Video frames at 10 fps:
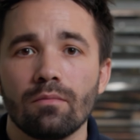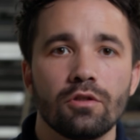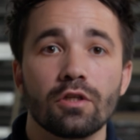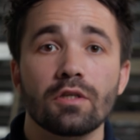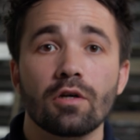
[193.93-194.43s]

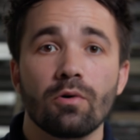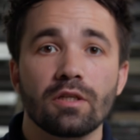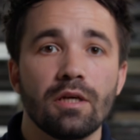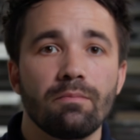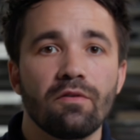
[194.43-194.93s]
Just a quick
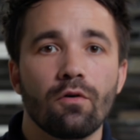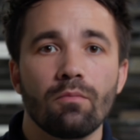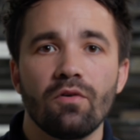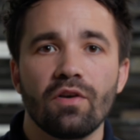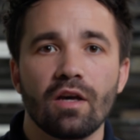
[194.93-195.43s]
tip before
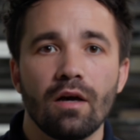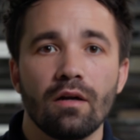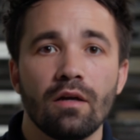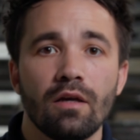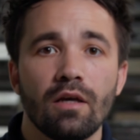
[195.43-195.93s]
moving
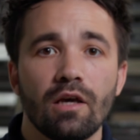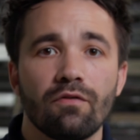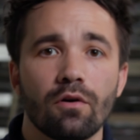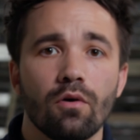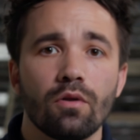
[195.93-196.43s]
on. If
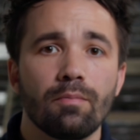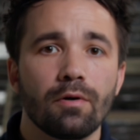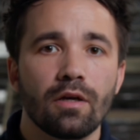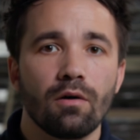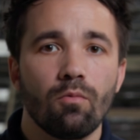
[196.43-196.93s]
you're only
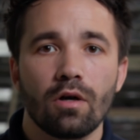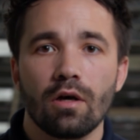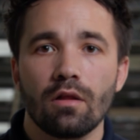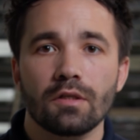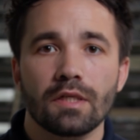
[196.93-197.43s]
printing a
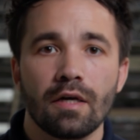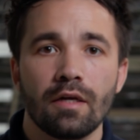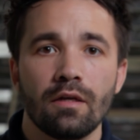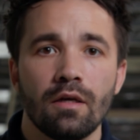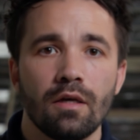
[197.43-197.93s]
1-color
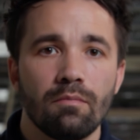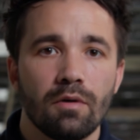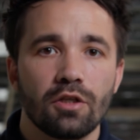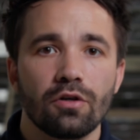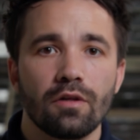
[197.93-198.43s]
sign,
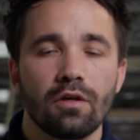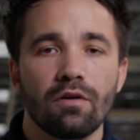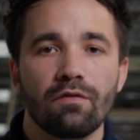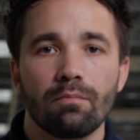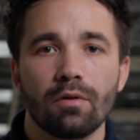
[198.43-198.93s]
make sure that you
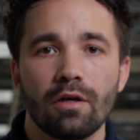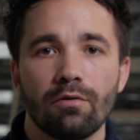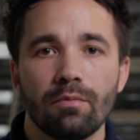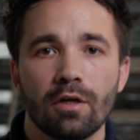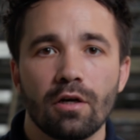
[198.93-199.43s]
have your blank
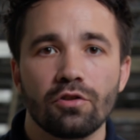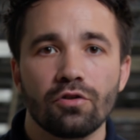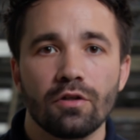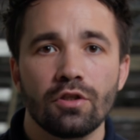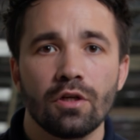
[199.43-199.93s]
ribbon
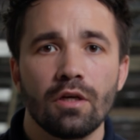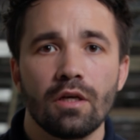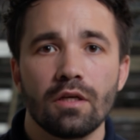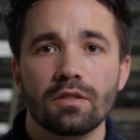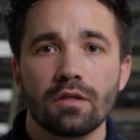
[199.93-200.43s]
cartridge
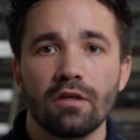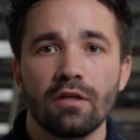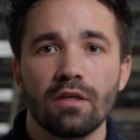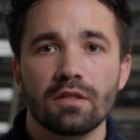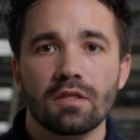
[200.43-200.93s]

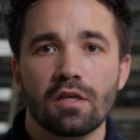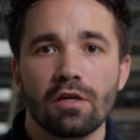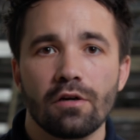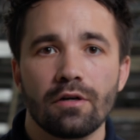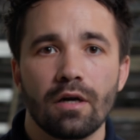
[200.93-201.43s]
inserted and
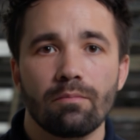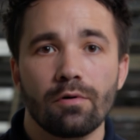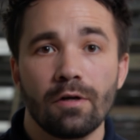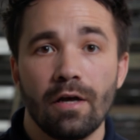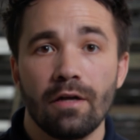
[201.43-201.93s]
secured on
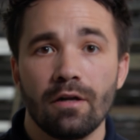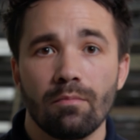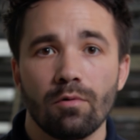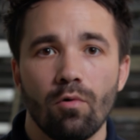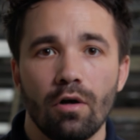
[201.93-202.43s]
print head
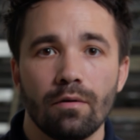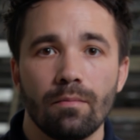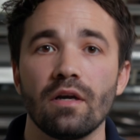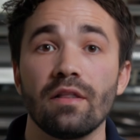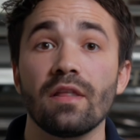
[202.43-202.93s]
number 1.
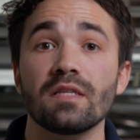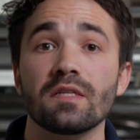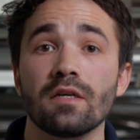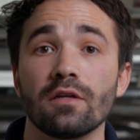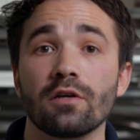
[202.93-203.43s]
And that's
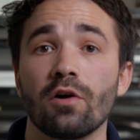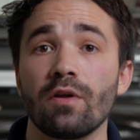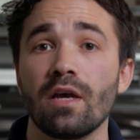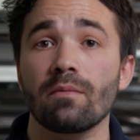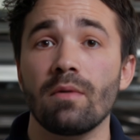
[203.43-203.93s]
it. Your
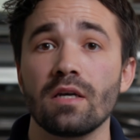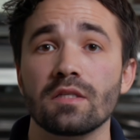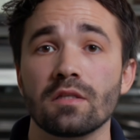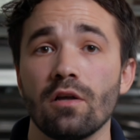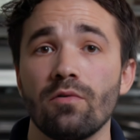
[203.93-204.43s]
Kodiak Max
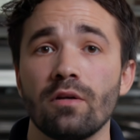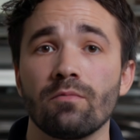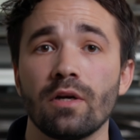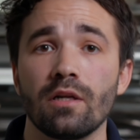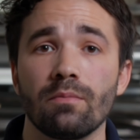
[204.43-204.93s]
is loaded and
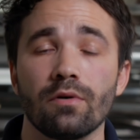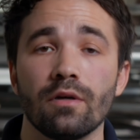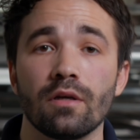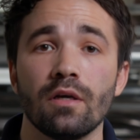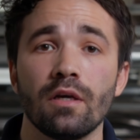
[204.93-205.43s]
ready to
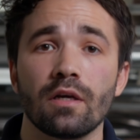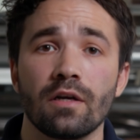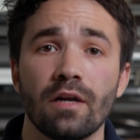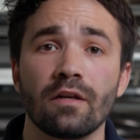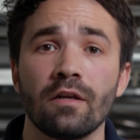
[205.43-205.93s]
print.
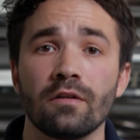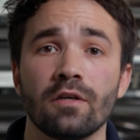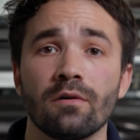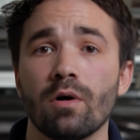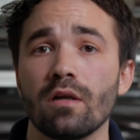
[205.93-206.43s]
Connect it to
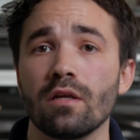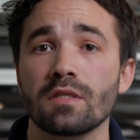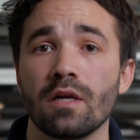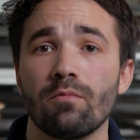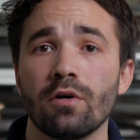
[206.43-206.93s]
your
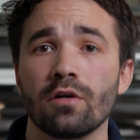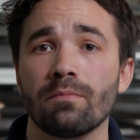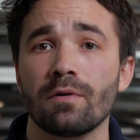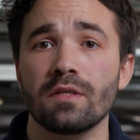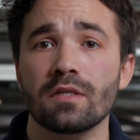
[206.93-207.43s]
wireless network or
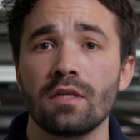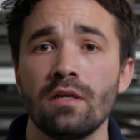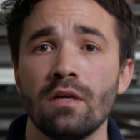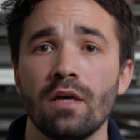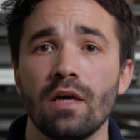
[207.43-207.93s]

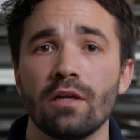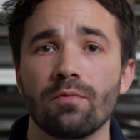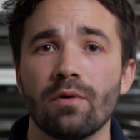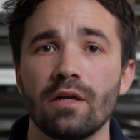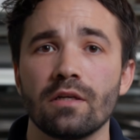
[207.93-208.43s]
PC, and you're
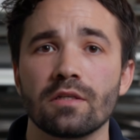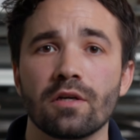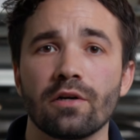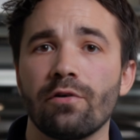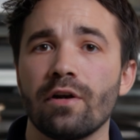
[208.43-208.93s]
ready to
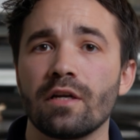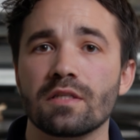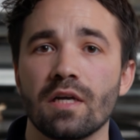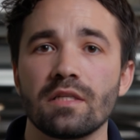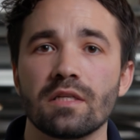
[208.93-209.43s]
start creating
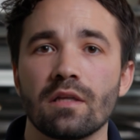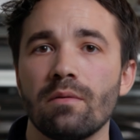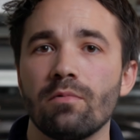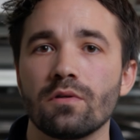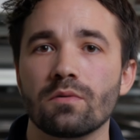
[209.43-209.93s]
signs and
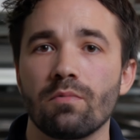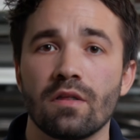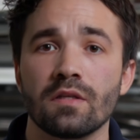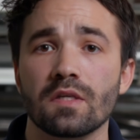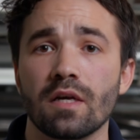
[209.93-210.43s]
labels
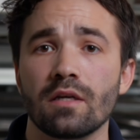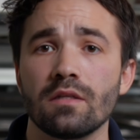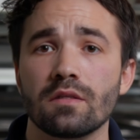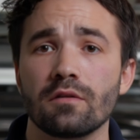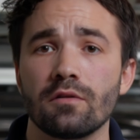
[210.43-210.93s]
within
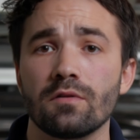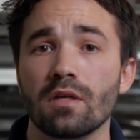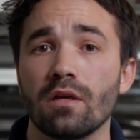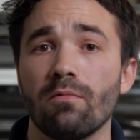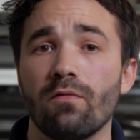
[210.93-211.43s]
seconds using
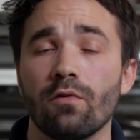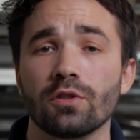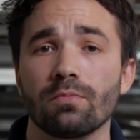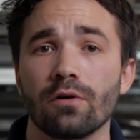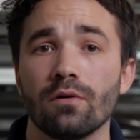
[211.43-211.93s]

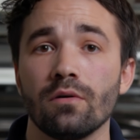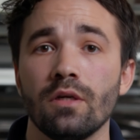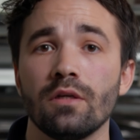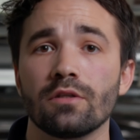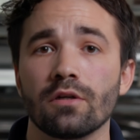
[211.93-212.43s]
LabelForge PRO,
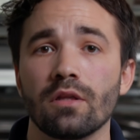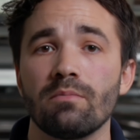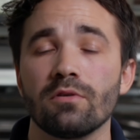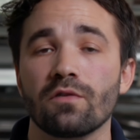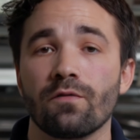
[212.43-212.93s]

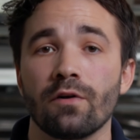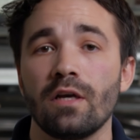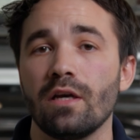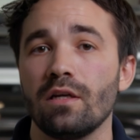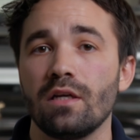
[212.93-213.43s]
DuraLabel's
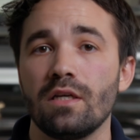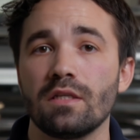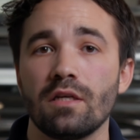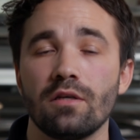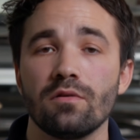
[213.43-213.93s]
free and
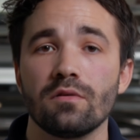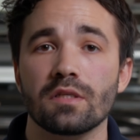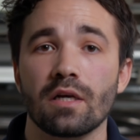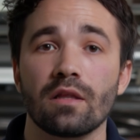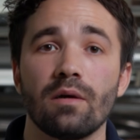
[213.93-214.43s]
easy to use
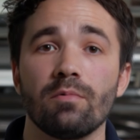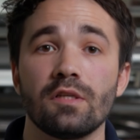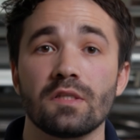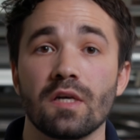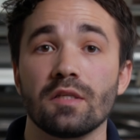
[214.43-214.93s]
sign label
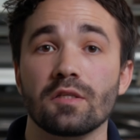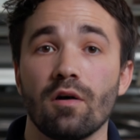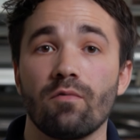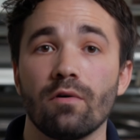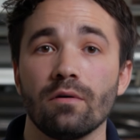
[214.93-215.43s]
design
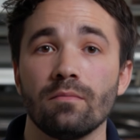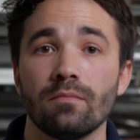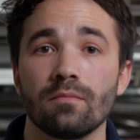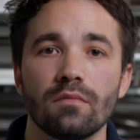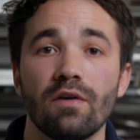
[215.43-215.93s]
software.
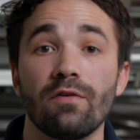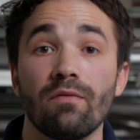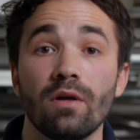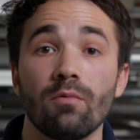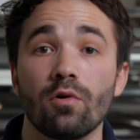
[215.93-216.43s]
If you have
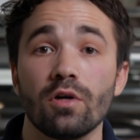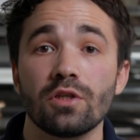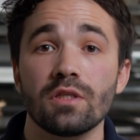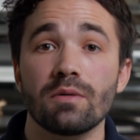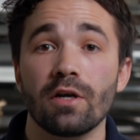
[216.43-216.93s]
any more
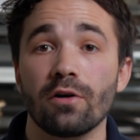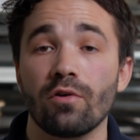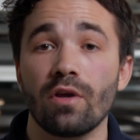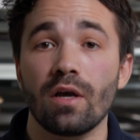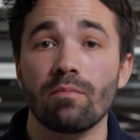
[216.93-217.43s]
questions about your
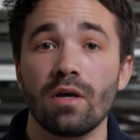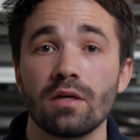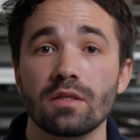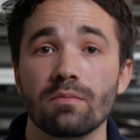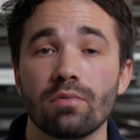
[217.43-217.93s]
Kodiak
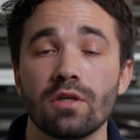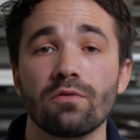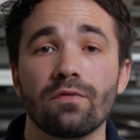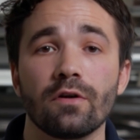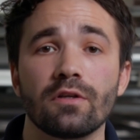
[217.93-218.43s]
Max, please
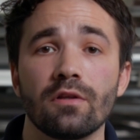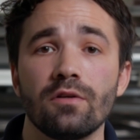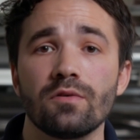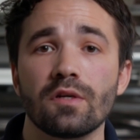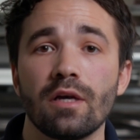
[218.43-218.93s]
refer to the
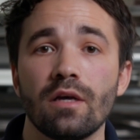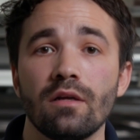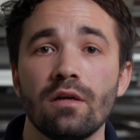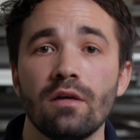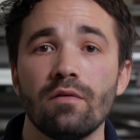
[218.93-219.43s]
user guide,
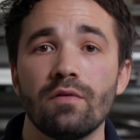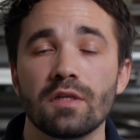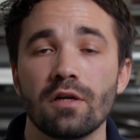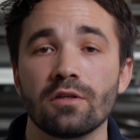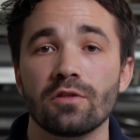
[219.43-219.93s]

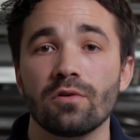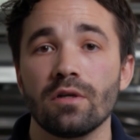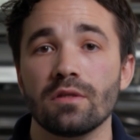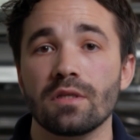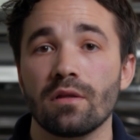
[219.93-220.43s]
visit our
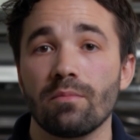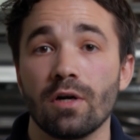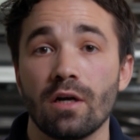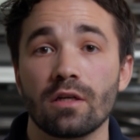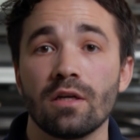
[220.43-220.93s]
tutorials on the
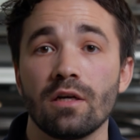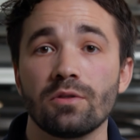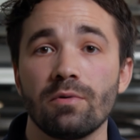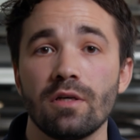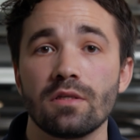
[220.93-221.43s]
product
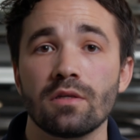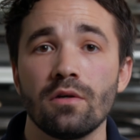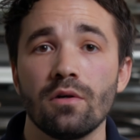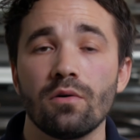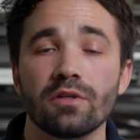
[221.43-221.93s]
knowledge base,
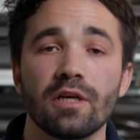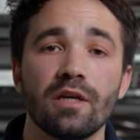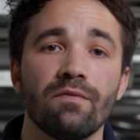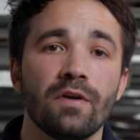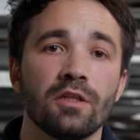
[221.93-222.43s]
or take
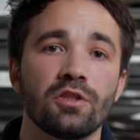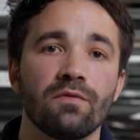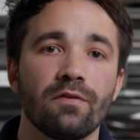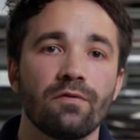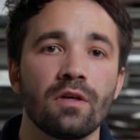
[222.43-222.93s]
advantage
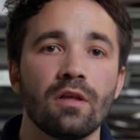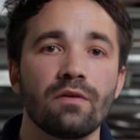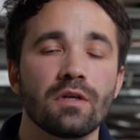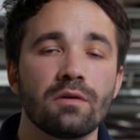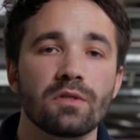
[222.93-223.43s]
of your free
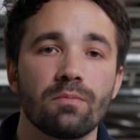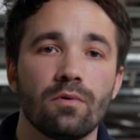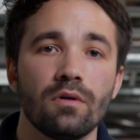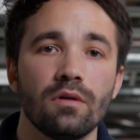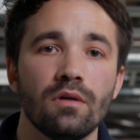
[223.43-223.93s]
lifetime
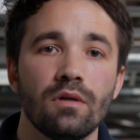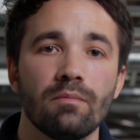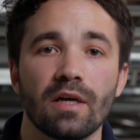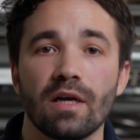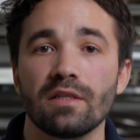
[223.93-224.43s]
support
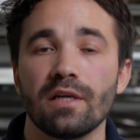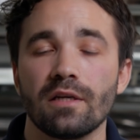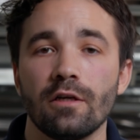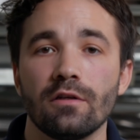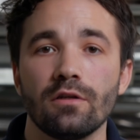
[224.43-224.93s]
by
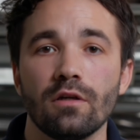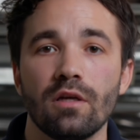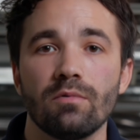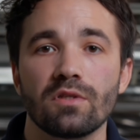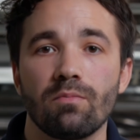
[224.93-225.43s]
contacting a
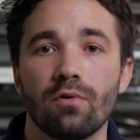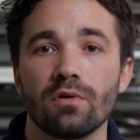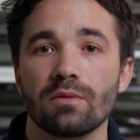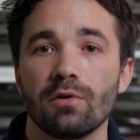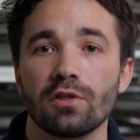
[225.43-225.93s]
DuraLabel
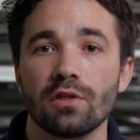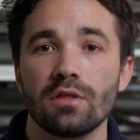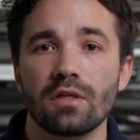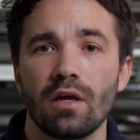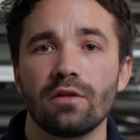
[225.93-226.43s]
support
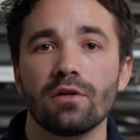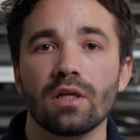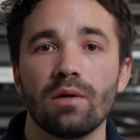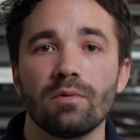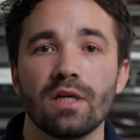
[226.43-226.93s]
specialist at
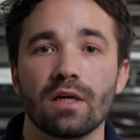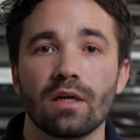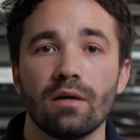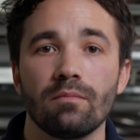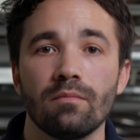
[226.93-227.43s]

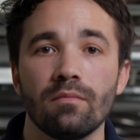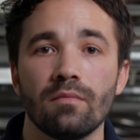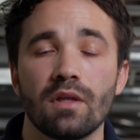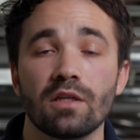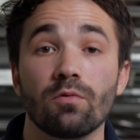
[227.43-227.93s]
DuraLabel.com.
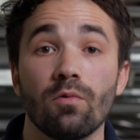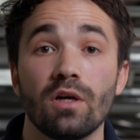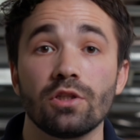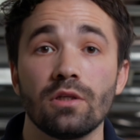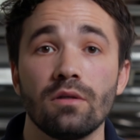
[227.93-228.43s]
Thanks for
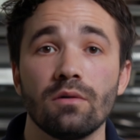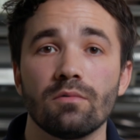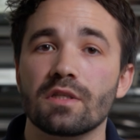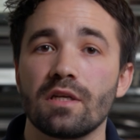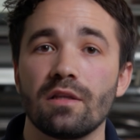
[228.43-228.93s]
watching.
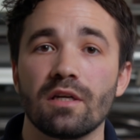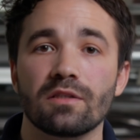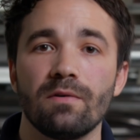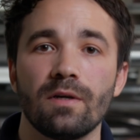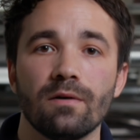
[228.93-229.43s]
We'll see you in the next
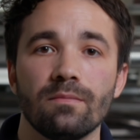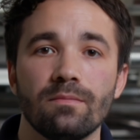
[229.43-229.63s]
video.